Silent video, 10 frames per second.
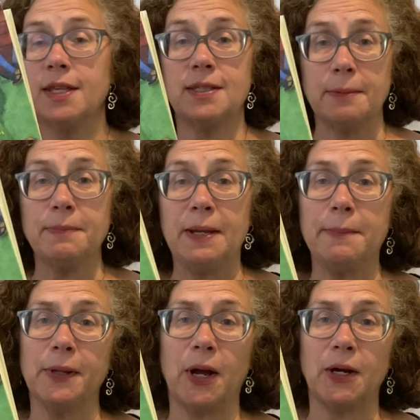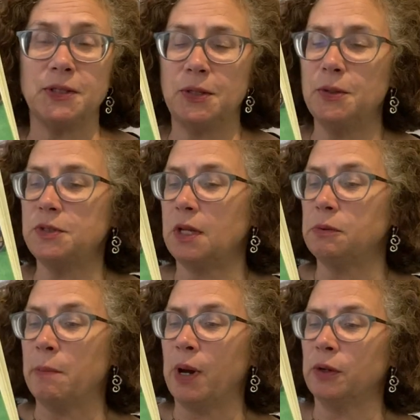Some people are too, said
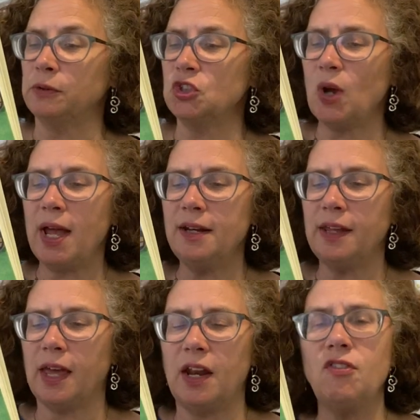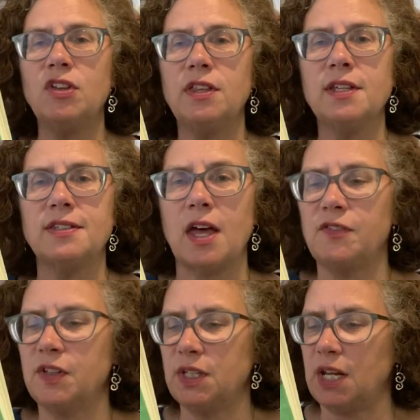Ramon, trying to get everything set
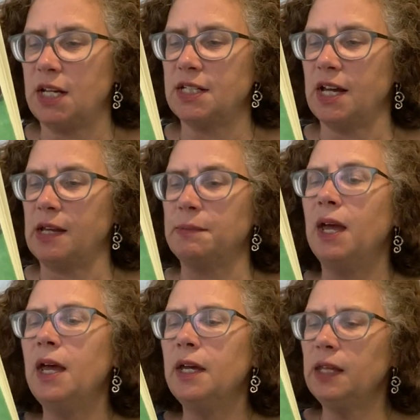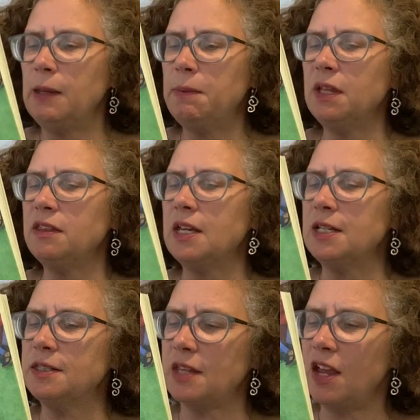for the daytime, keeping
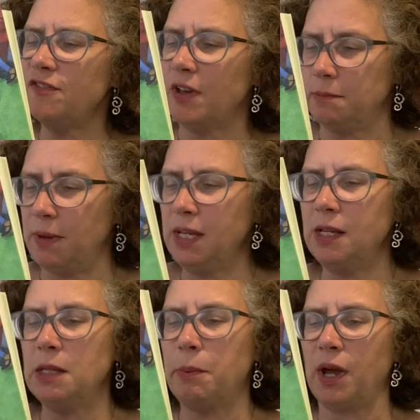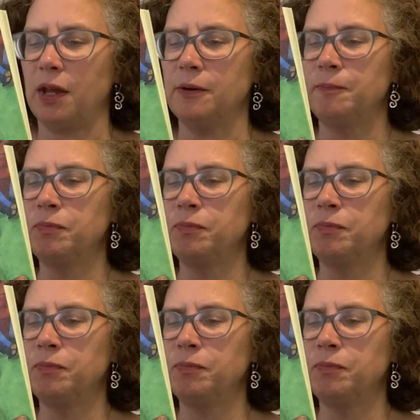things safe and making the bread.